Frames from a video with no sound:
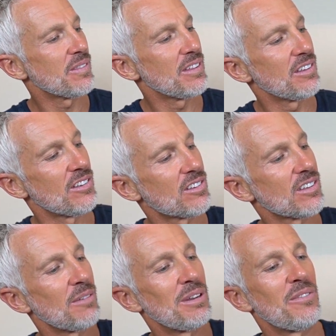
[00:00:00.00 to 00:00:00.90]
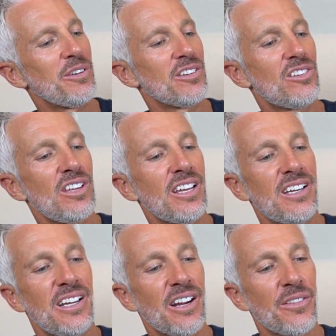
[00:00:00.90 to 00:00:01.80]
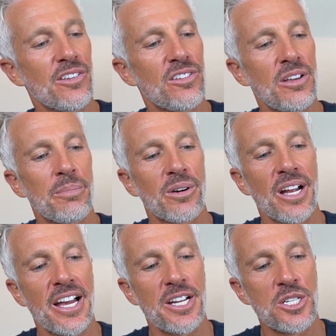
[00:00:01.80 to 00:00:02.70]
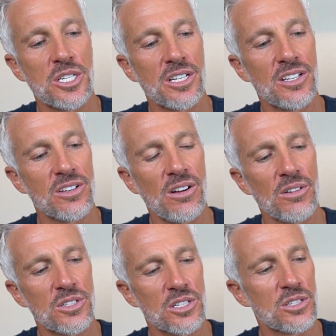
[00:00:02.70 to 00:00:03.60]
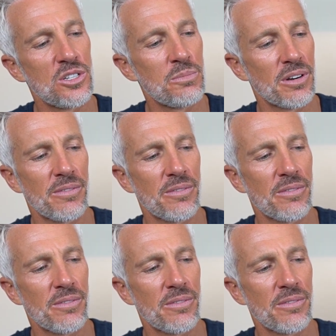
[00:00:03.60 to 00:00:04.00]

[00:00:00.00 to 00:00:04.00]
These, I mean, if you can see in here, the zipper edge is all just super